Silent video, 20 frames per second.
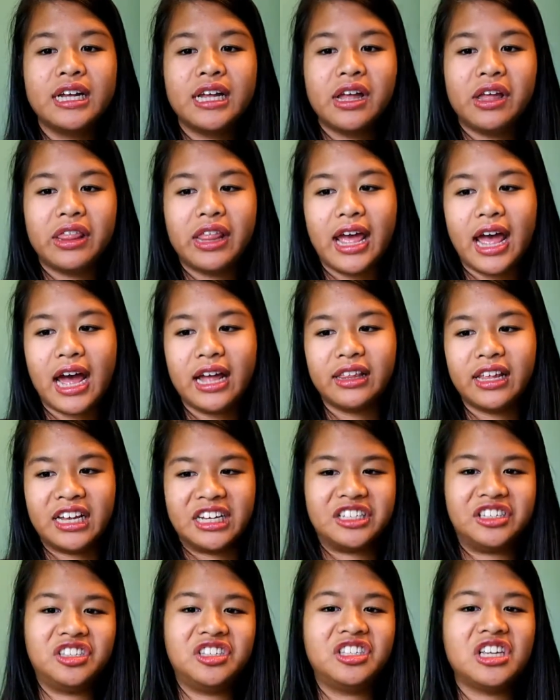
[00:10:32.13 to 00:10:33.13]
They had like
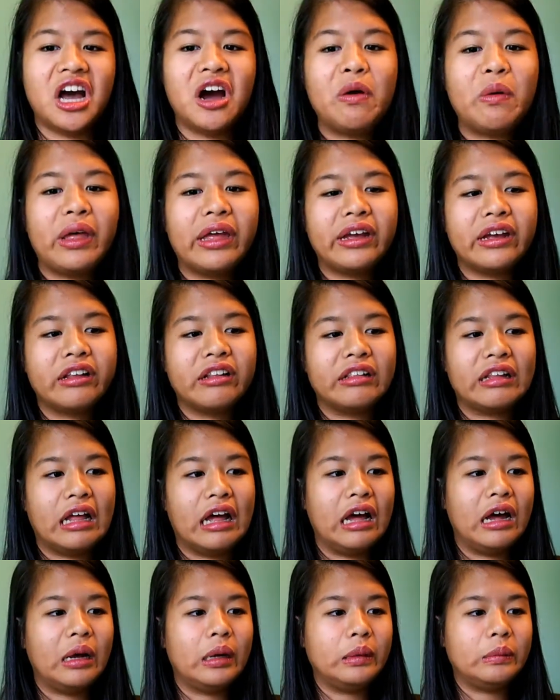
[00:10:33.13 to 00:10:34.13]
sewing
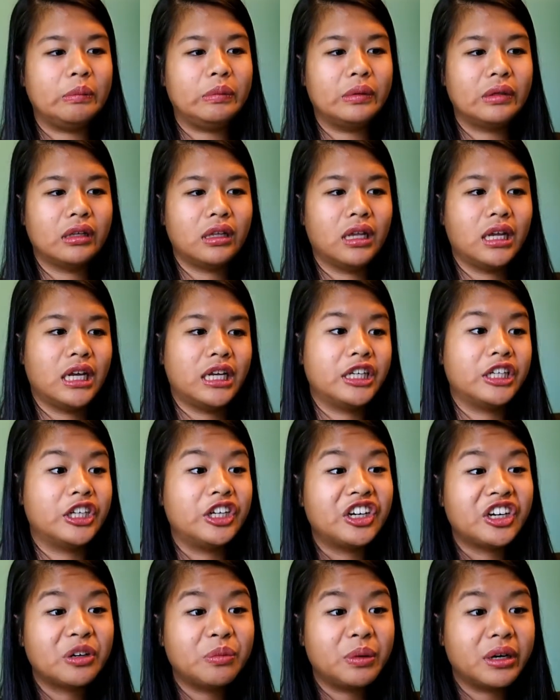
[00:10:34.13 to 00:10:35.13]
club,
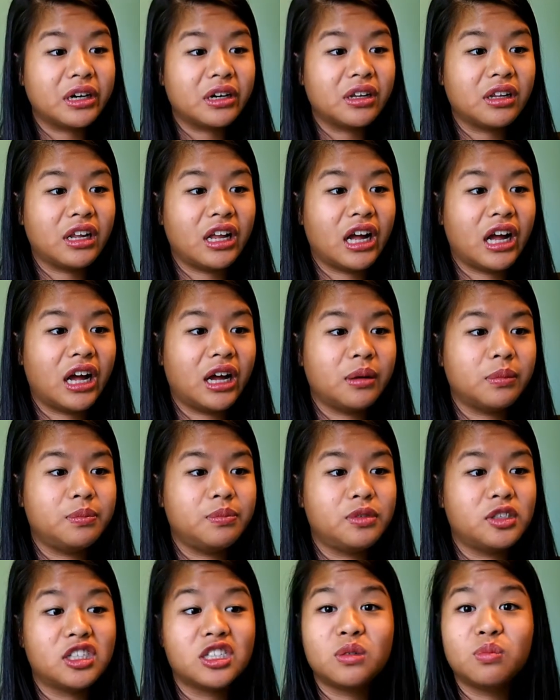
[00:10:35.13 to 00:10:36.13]
yearbook
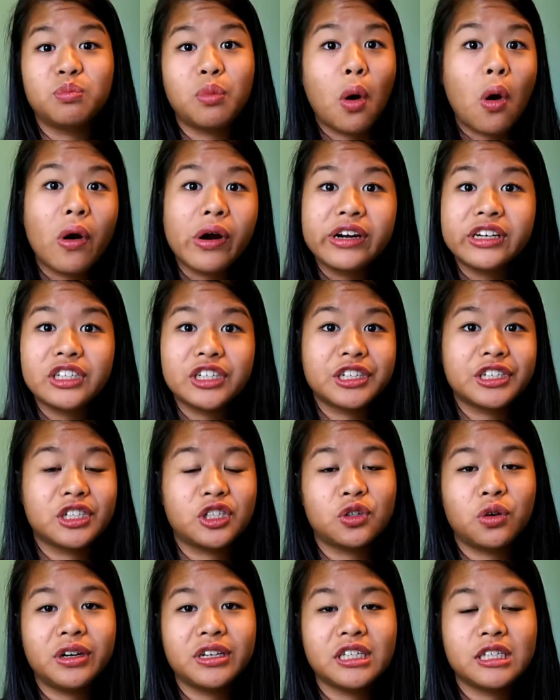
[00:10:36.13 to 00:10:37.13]
club, sports, just
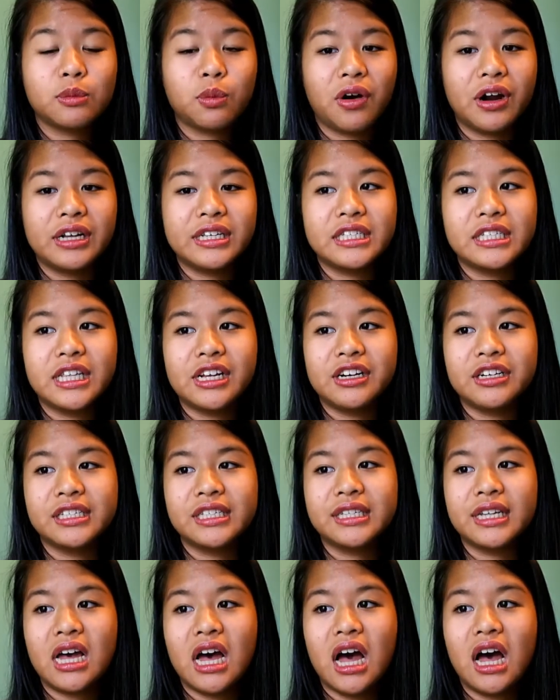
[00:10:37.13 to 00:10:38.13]
join sports.
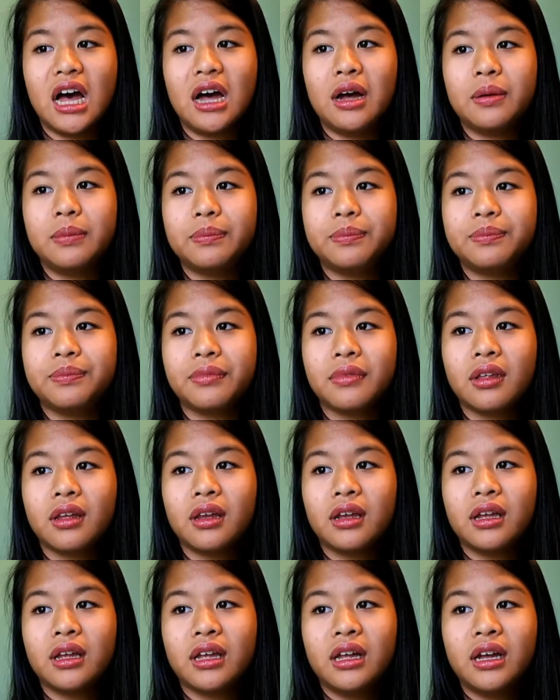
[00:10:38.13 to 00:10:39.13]
There's um,
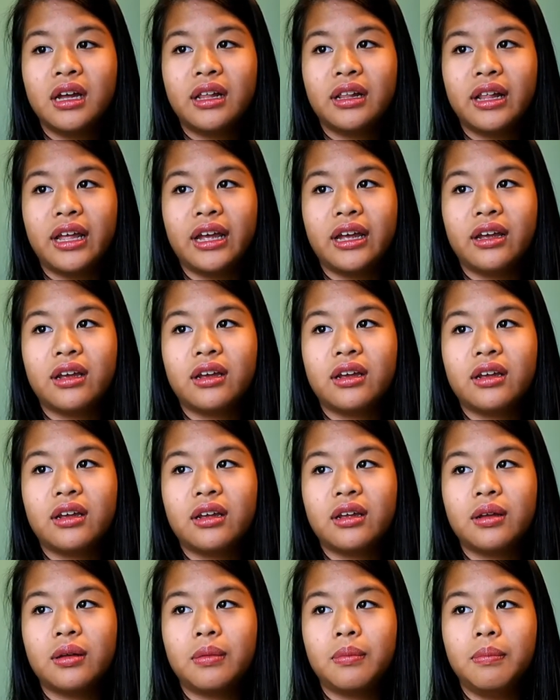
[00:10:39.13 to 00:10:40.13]
like
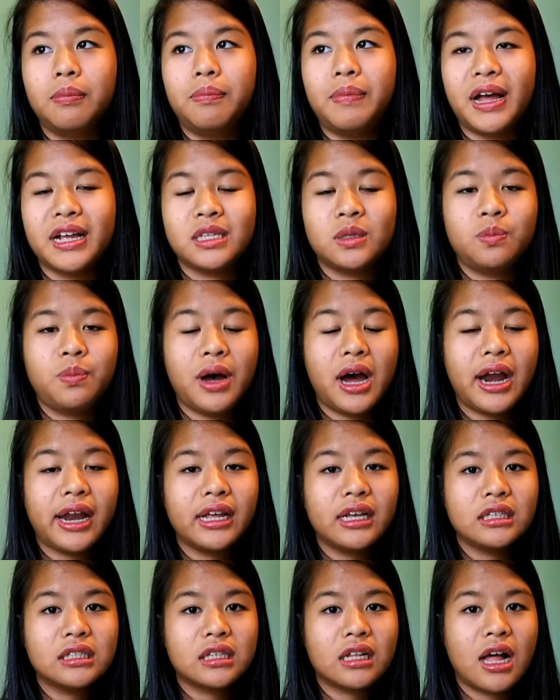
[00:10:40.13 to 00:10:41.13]
best
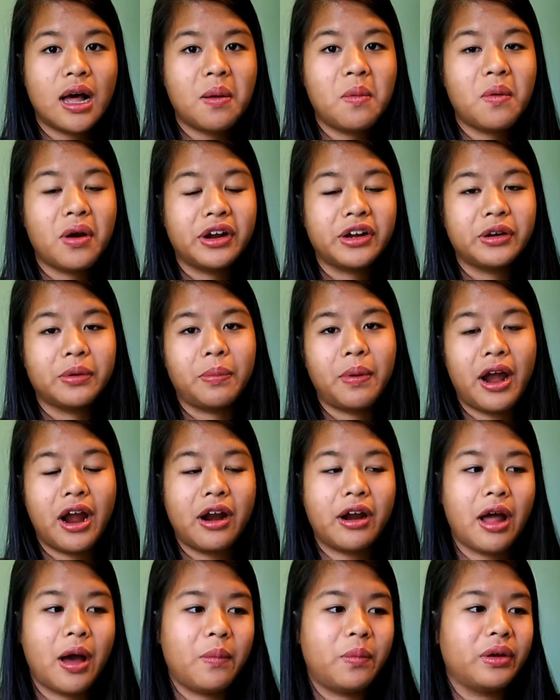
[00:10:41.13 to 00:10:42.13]
buddies club where you're
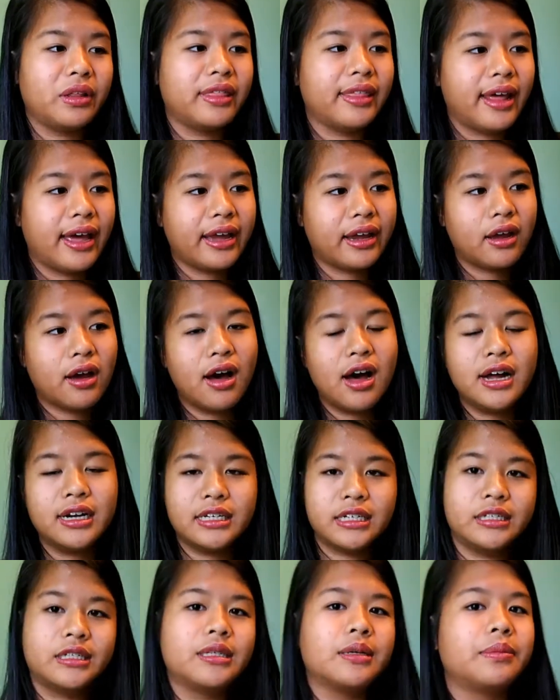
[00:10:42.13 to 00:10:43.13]
paired up with like
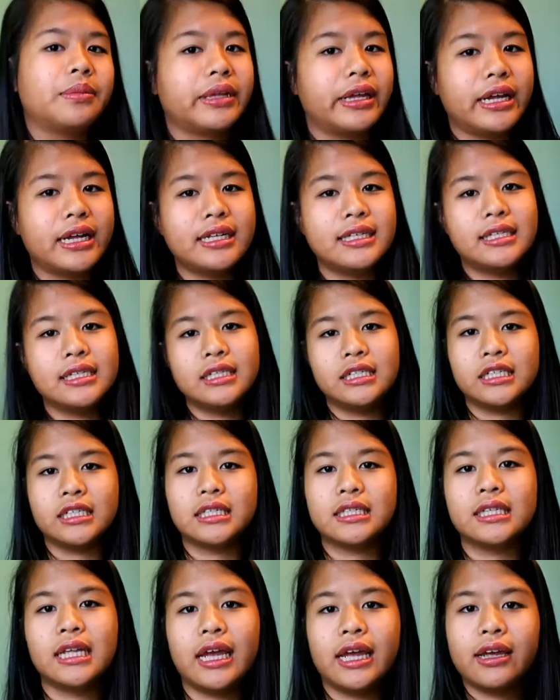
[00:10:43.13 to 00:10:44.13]
autism kids and
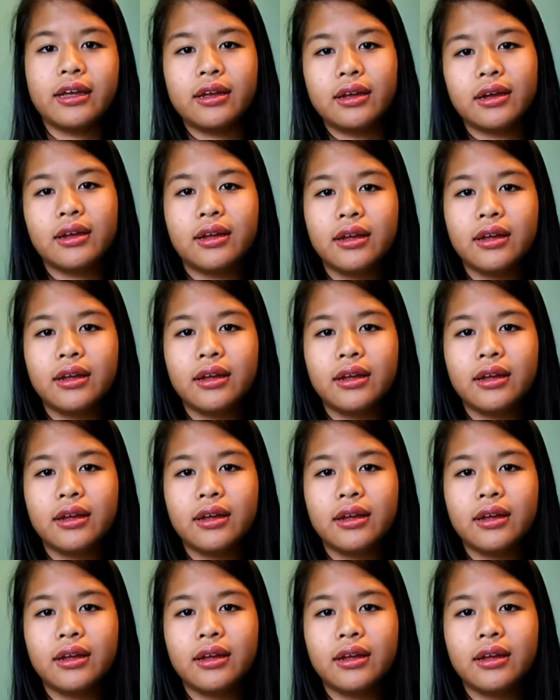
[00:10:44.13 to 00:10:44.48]
just like